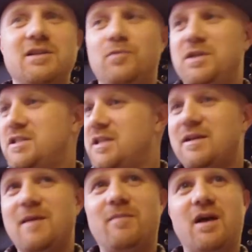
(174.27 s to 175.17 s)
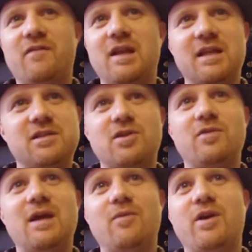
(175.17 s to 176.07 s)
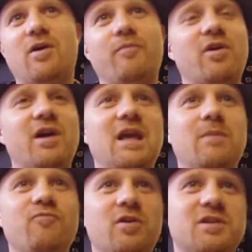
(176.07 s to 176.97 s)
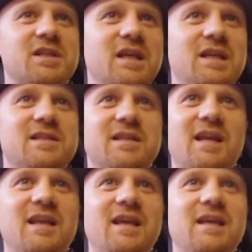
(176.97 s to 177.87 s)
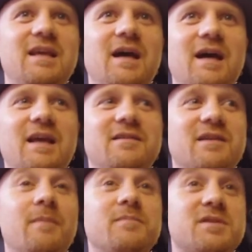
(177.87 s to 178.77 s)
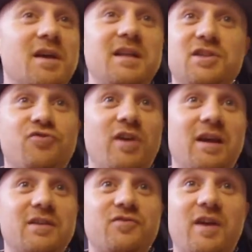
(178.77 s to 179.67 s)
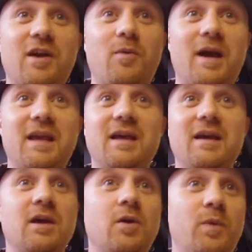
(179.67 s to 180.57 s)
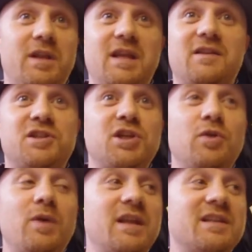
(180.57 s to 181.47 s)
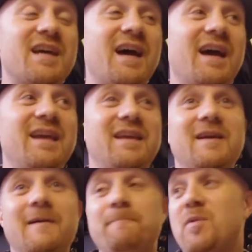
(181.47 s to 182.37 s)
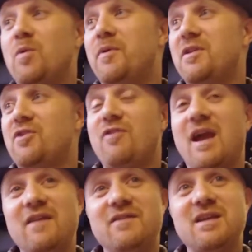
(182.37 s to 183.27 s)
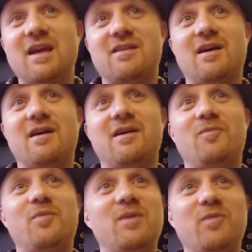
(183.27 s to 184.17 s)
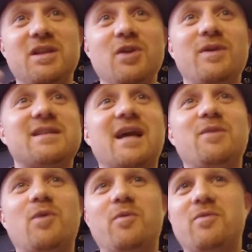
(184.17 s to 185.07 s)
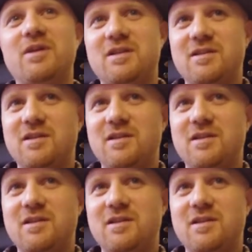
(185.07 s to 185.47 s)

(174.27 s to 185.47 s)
We just said, yep, love it, let's do it. We got Brahim, Roxy, Steady, and um, Sunni straight straight away we did the shoot in a day we put the creative together, we, we knew exactly what we wanted to